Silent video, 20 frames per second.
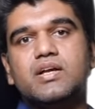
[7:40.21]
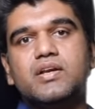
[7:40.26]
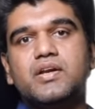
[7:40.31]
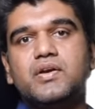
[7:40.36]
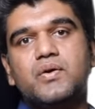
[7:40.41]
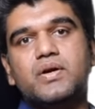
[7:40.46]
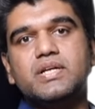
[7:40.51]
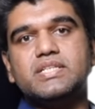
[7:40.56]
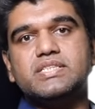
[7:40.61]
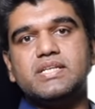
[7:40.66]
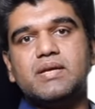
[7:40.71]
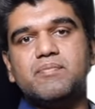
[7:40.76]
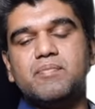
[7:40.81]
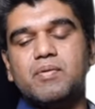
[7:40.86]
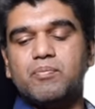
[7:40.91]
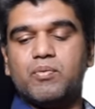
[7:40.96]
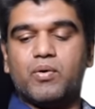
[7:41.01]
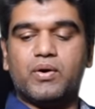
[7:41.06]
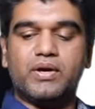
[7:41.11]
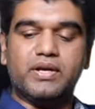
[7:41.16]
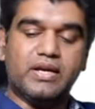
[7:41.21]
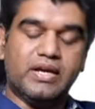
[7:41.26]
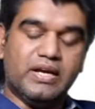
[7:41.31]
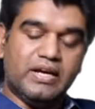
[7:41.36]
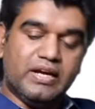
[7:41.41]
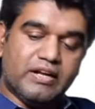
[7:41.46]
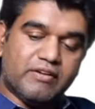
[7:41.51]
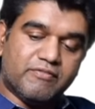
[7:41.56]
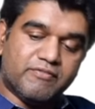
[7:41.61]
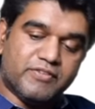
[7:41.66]
Did you understand my point?
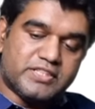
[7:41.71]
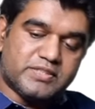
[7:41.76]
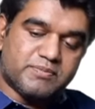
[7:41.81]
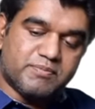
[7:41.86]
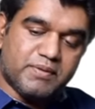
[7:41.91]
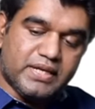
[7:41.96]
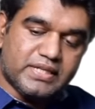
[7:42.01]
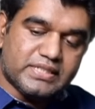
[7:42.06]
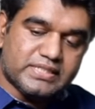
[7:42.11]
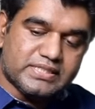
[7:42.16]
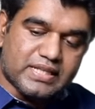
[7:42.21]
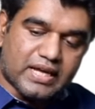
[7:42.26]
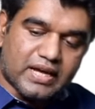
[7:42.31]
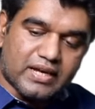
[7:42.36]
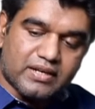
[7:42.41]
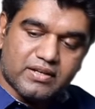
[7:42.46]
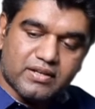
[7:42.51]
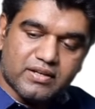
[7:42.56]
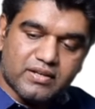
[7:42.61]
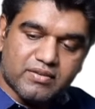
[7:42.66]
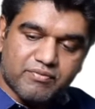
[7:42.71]
Which means that